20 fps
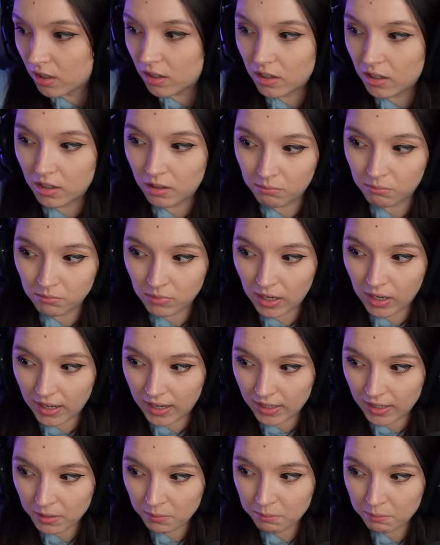um,
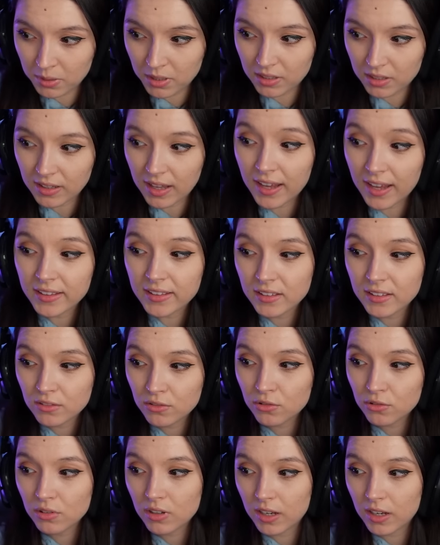are, but I do
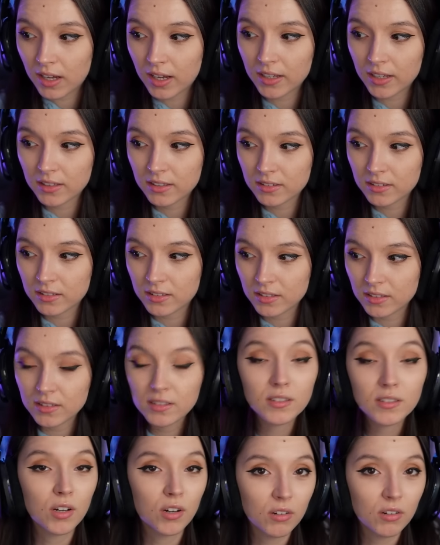like this
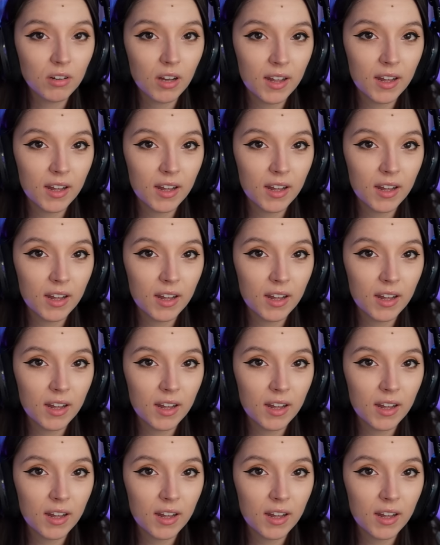song.